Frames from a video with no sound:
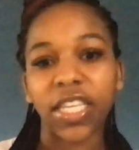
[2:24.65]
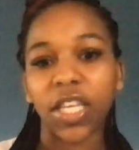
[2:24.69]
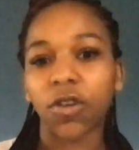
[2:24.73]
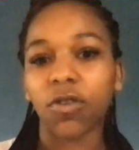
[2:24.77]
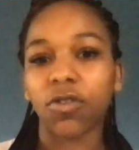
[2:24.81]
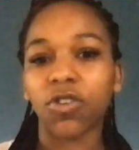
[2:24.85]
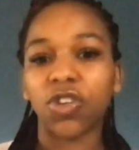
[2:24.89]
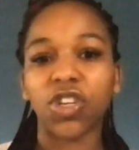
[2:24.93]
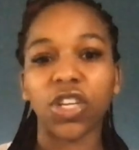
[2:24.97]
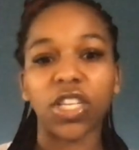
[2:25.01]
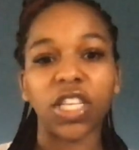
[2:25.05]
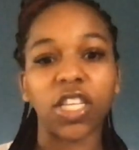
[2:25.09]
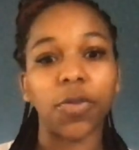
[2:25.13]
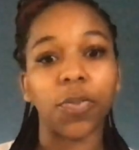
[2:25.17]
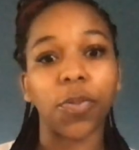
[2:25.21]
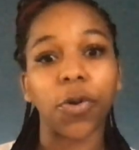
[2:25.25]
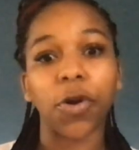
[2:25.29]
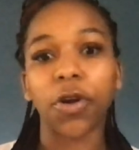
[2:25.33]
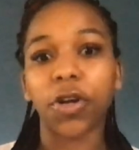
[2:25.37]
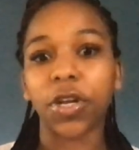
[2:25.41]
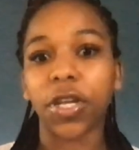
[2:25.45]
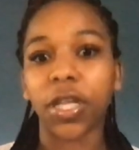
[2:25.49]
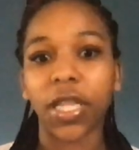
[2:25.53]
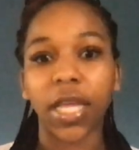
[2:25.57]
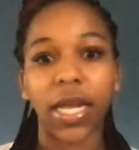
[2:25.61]
that are just
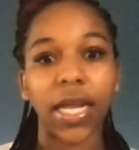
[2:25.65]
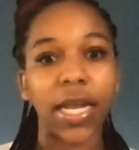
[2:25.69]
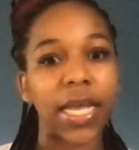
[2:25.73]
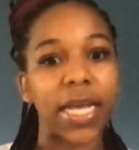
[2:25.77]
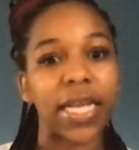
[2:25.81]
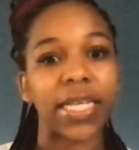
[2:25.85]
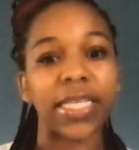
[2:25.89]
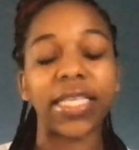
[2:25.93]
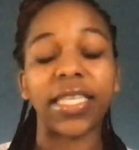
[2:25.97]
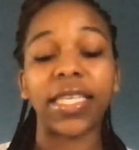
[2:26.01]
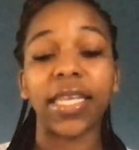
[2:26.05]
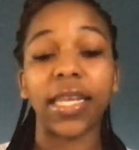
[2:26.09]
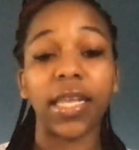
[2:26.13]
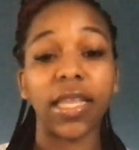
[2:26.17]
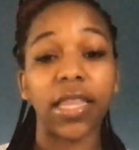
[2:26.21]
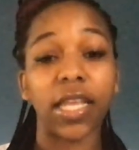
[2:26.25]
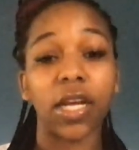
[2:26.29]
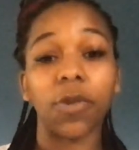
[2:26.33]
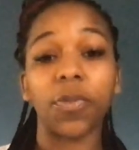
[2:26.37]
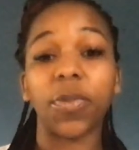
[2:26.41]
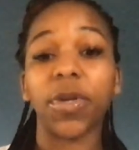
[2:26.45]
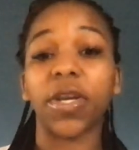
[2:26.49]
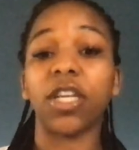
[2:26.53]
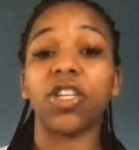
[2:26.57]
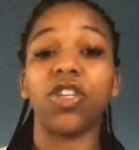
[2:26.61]
percolating and sitting
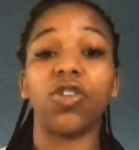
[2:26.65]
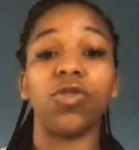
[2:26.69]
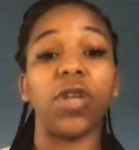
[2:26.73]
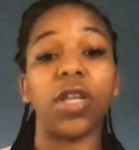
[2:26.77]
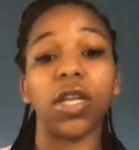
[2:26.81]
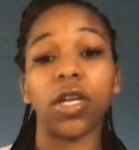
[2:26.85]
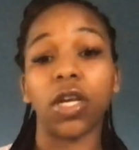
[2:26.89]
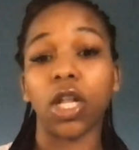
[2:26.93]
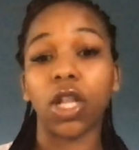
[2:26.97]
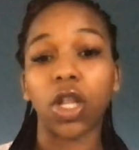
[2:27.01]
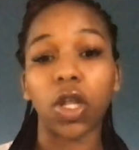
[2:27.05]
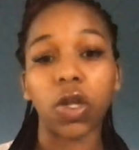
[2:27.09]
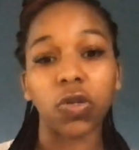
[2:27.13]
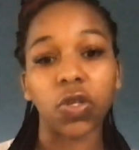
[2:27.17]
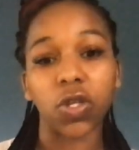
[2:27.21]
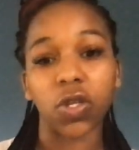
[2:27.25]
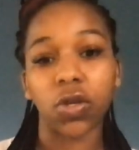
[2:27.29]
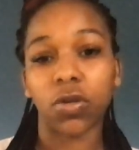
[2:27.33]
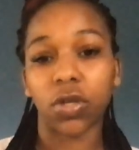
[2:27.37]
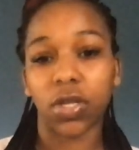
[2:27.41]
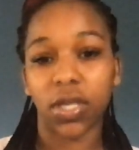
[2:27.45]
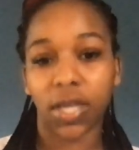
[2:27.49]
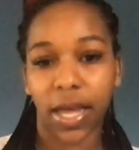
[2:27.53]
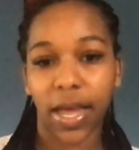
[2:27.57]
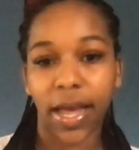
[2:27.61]
there because you didn't close
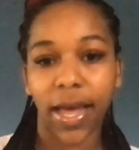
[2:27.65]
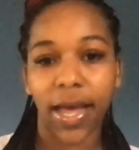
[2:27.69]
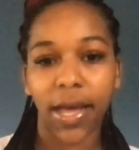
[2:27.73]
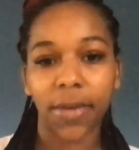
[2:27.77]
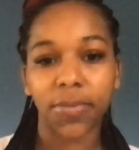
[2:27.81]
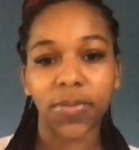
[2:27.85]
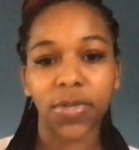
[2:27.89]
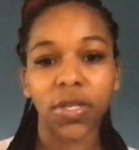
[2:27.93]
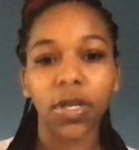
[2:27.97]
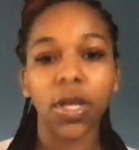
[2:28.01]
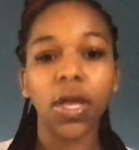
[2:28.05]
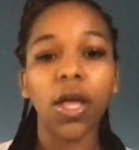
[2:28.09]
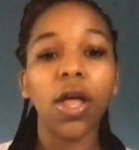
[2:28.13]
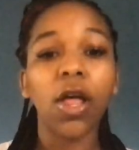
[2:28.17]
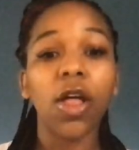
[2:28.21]
those tabs.